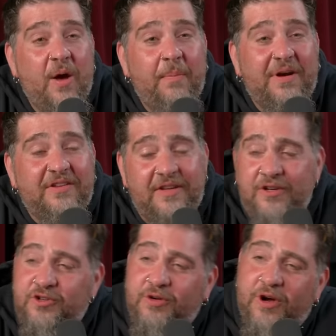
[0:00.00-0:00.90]
but his
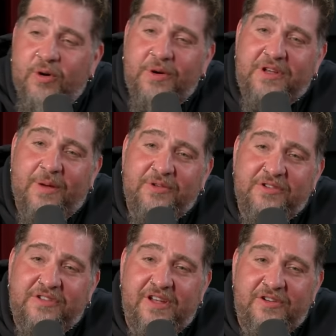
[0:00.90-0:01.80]
intro when he comes on
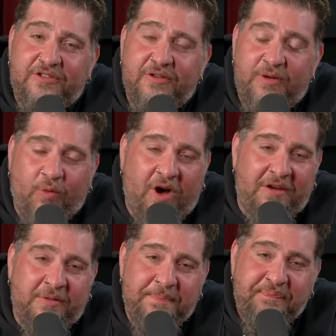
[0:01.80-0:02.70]
stage is great.
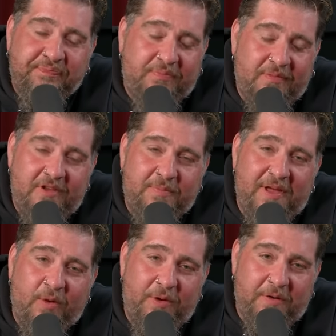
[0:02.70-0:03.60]
One, he's
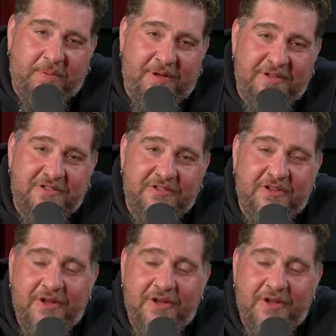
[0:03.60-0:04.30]
playing weird places.